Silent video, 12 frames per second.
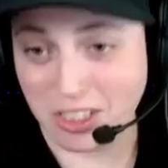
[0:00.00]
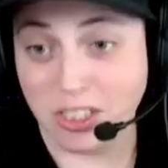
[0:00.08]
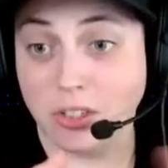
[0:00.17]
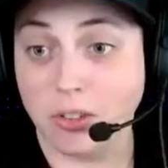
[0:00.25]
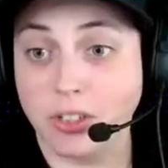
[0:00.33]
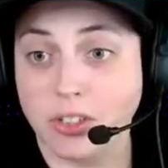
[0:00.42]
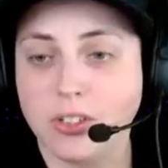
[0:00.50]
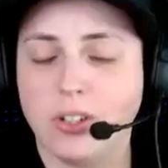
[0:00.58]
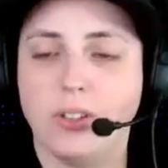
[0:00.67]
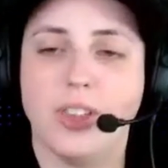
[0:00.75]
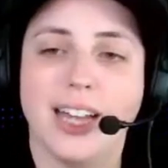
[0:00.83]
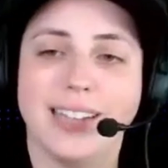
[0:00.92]
it's going to
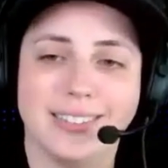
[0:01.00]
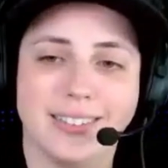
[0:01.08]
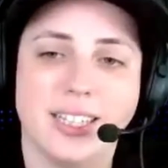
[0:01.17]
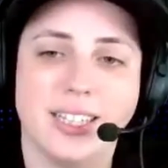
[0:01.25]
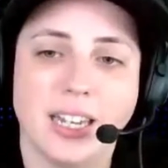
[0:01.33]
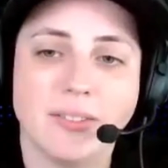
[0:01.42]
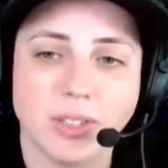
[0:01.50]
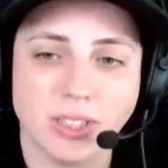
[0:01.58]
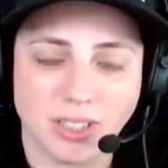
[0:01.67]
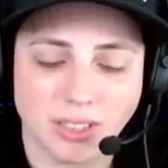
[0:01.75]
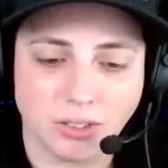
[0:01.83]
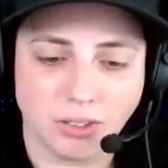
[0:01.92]
do that thing every
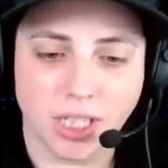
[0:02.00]
single